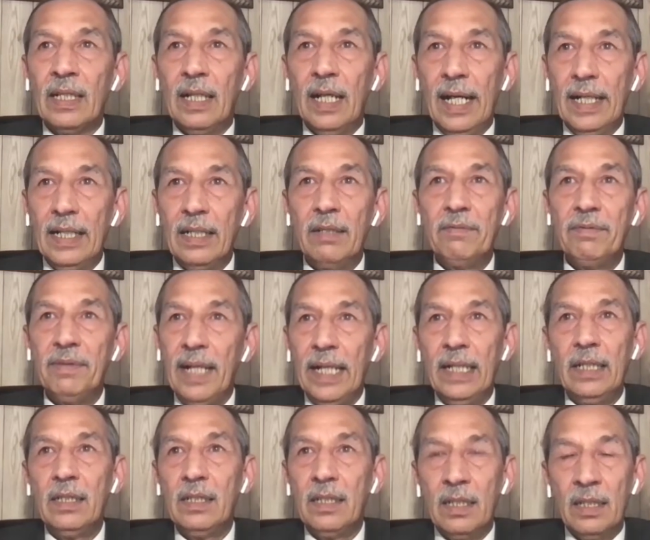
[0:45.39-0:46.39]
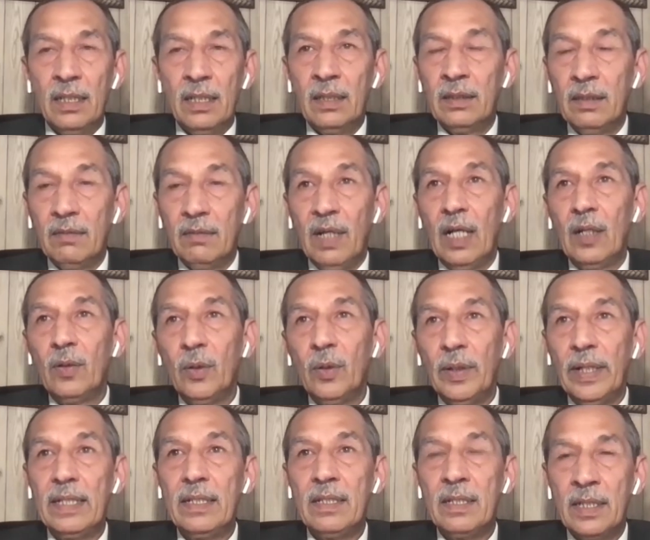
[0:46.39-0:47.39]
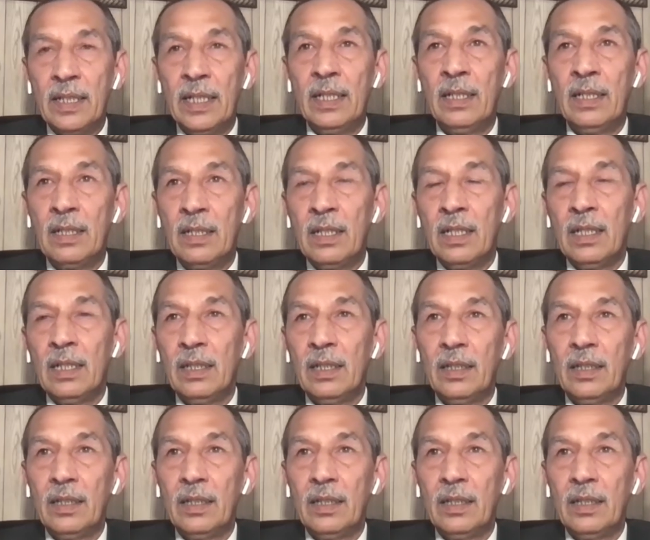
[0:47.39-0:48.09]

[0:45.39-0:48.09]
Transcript: And in fact, the Guangdong incident